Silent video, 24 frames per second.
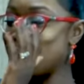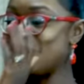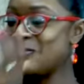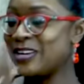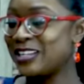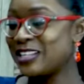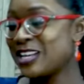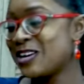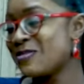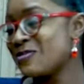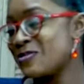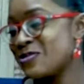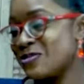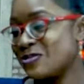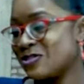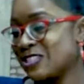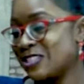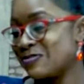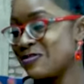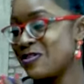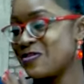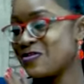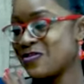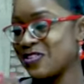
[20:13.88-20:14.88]
my madam will
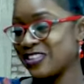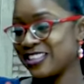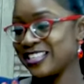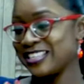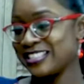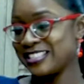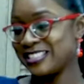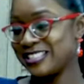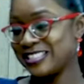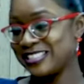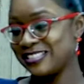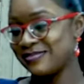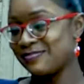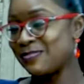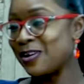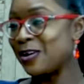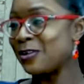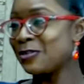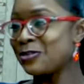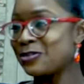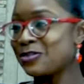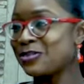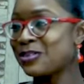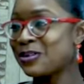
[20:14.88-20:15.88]
use me for this
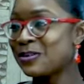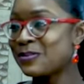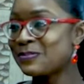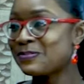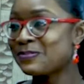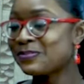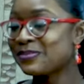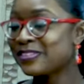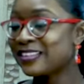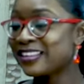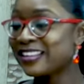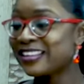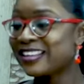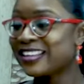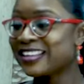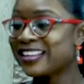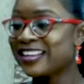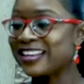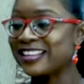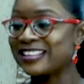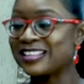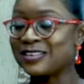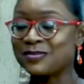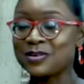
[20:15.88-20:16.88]
month.
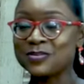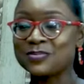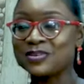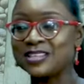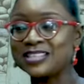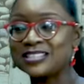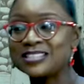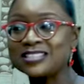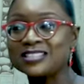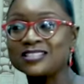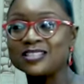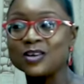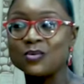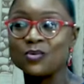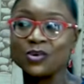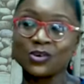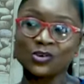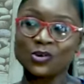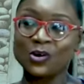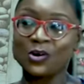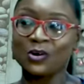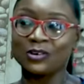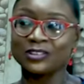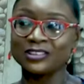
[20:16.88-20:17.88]
And then maybe the sister
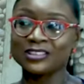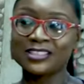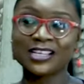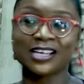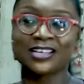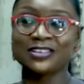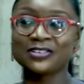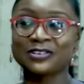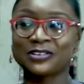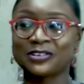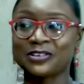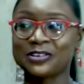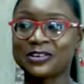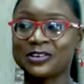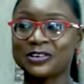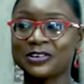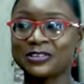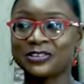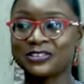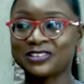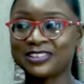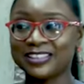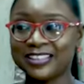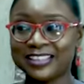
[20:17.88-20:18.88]
would call, that your
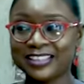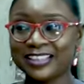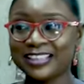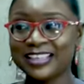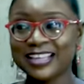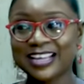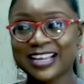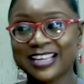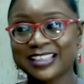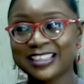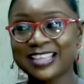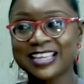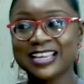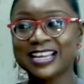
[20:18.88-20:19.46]
girl. I